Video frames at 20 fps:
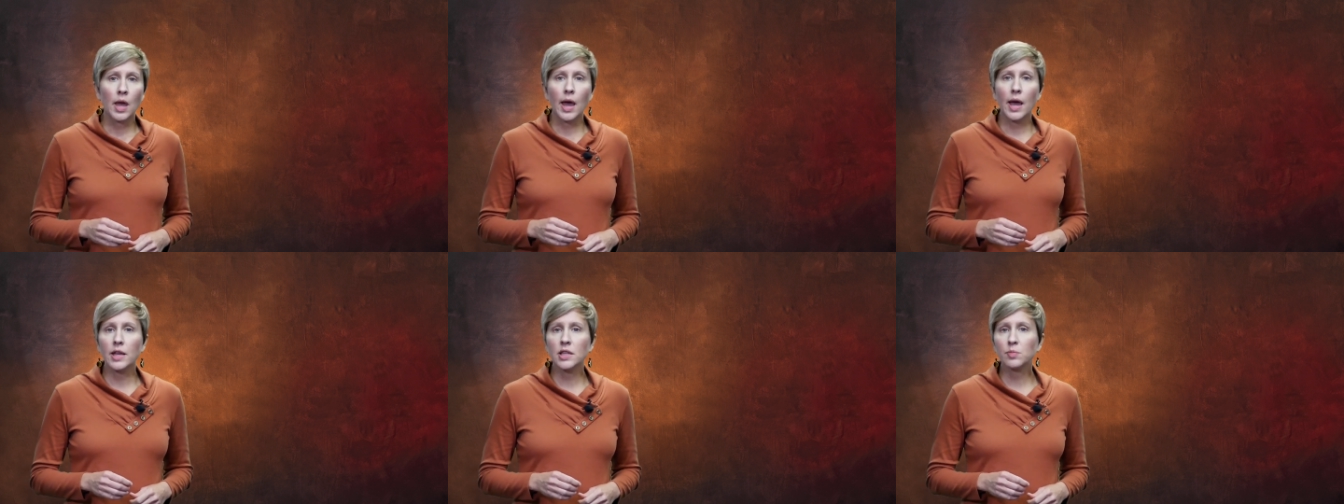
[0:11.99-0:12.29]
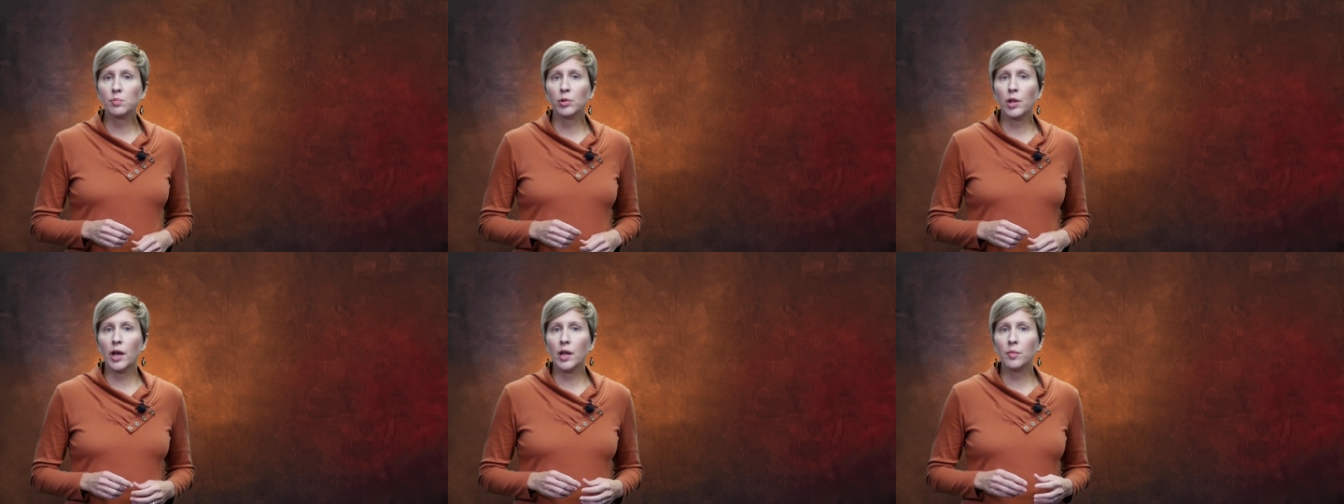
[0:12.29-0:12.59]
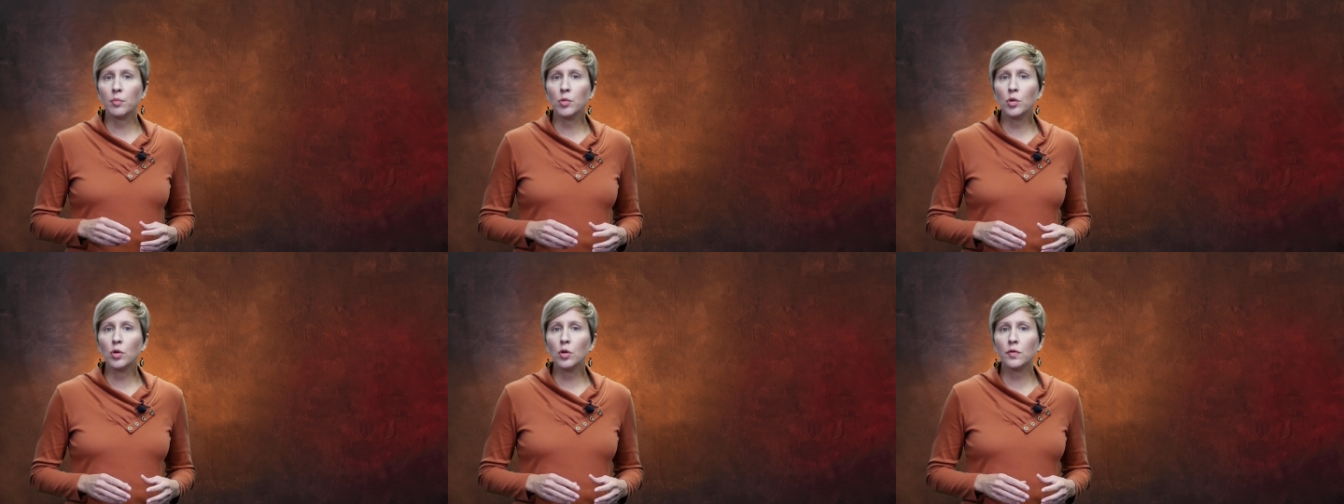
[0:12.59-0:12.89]
As blood
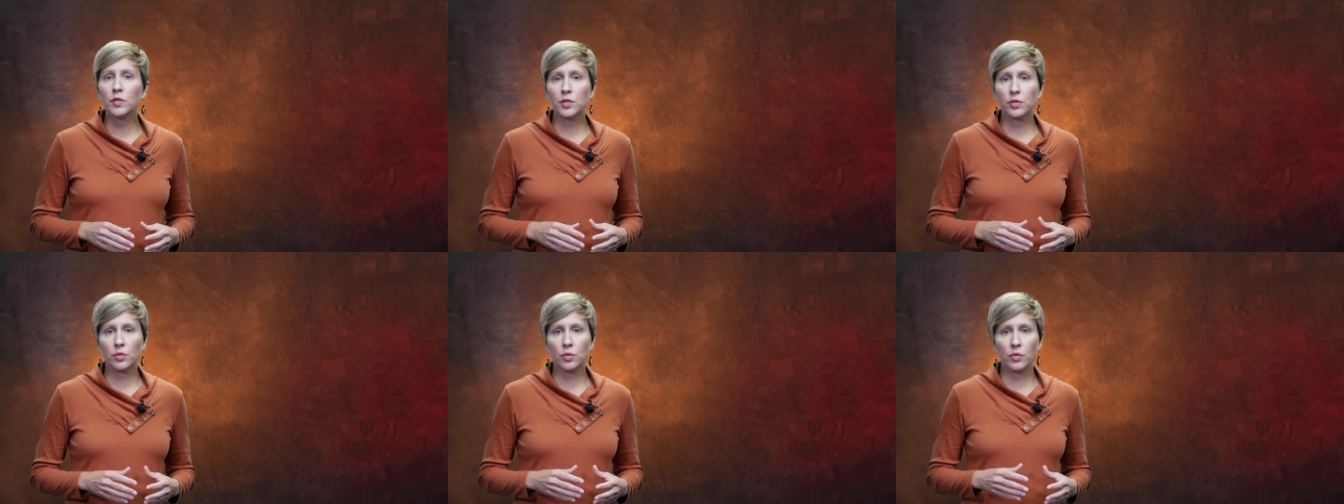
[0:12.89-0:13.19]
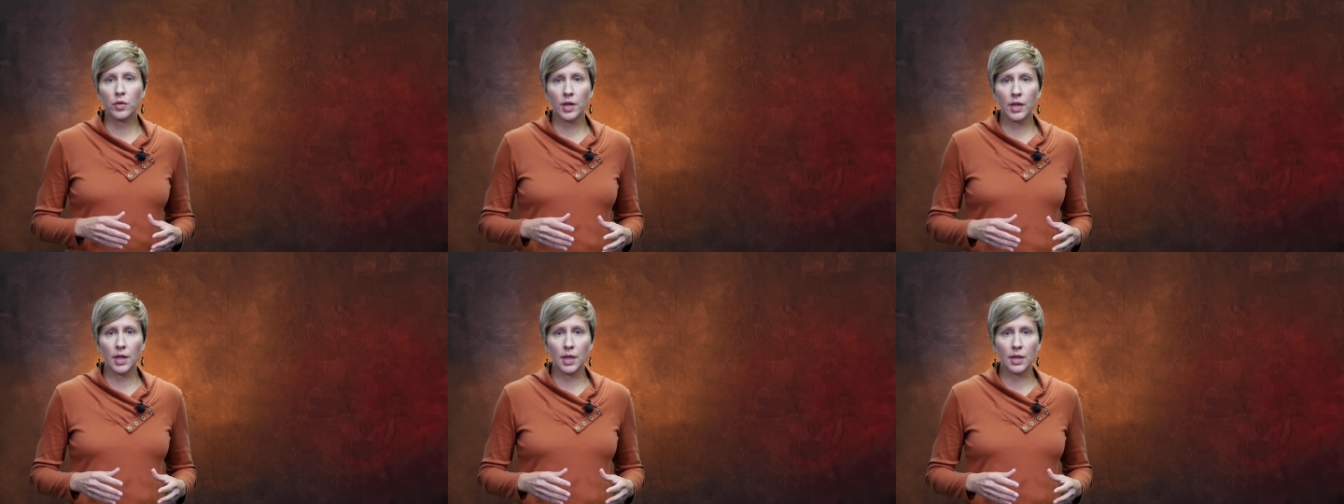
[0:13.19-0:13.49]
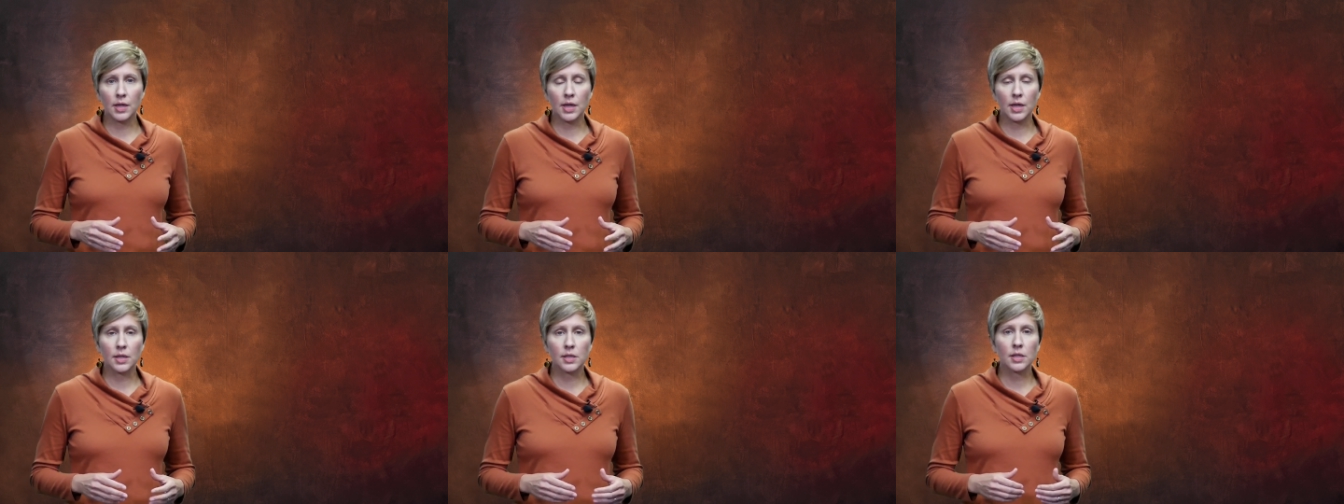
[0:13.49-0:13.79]
moves through the
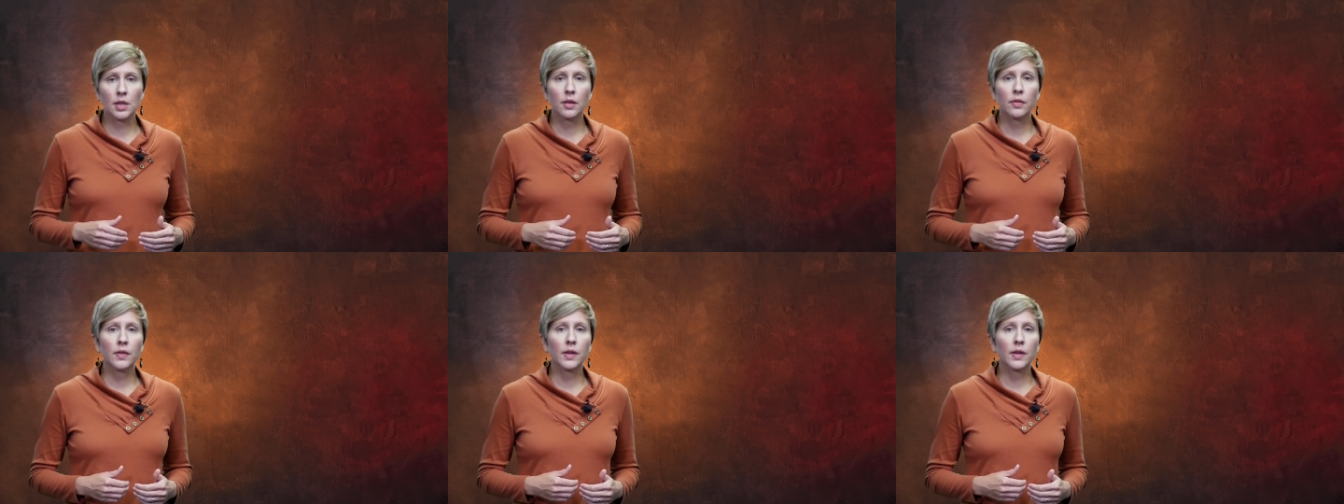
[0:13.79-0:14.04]
kidneys,